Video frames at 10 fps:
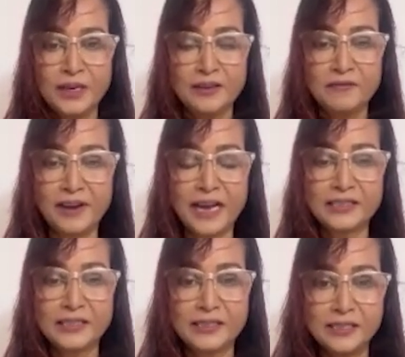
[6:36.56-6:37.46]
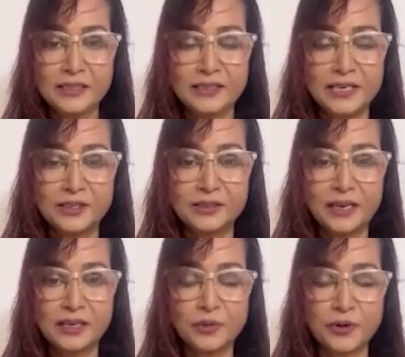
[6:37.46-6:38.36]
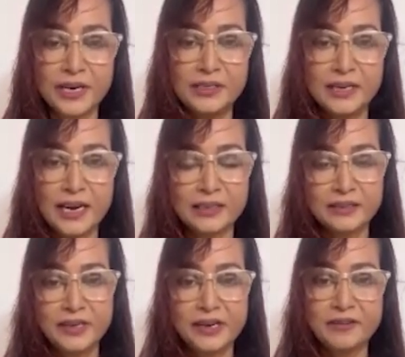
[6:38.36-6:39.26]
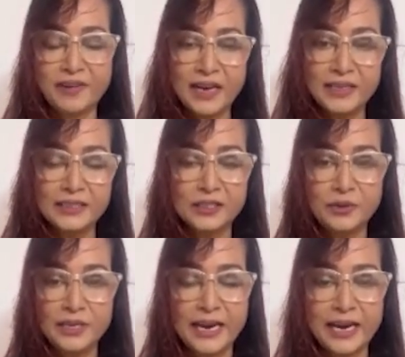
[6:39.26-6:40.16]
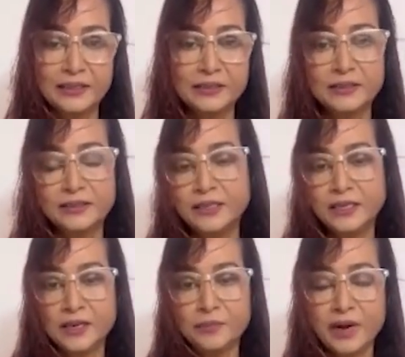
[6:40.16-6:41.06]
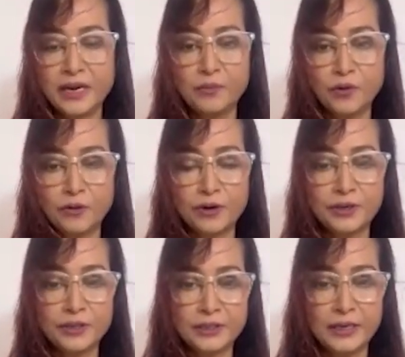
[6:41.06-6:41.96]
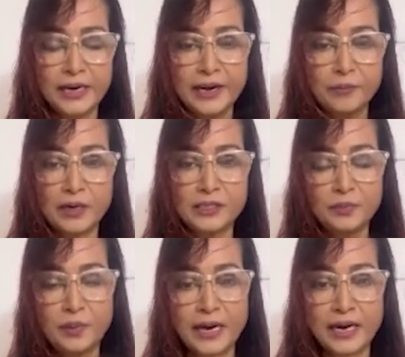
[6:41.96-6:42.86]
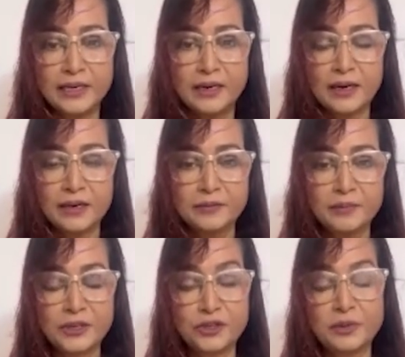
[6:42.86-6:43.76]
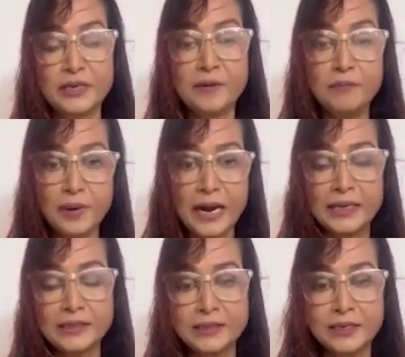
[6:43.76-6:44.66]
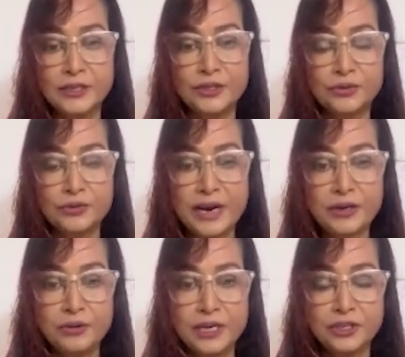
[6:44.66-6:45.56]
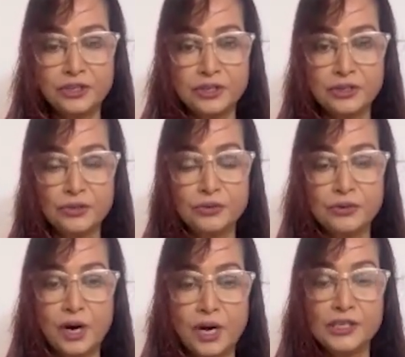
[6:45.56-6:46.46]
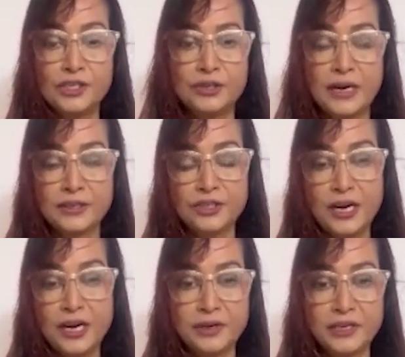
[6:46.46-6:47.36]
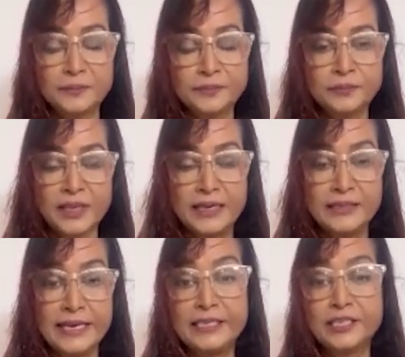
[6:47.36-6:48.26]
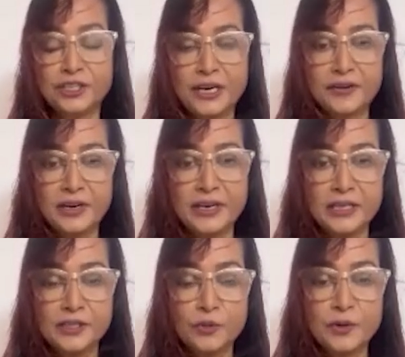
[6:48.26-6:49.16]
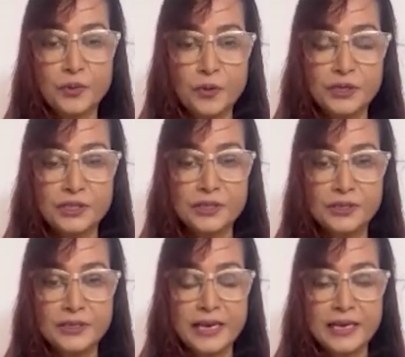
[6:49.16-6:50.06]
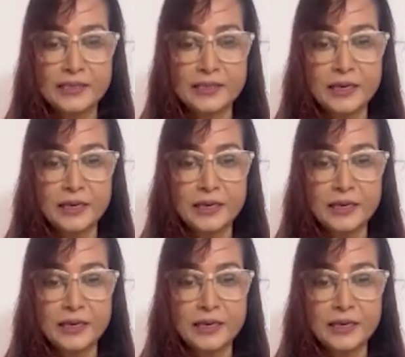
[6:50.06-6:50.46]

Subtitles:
In fact, it is a day to celebrate, and the very fact that we gather many more and multiply our measurable impact through education, through knowledge sharing and data sharing, it's so important that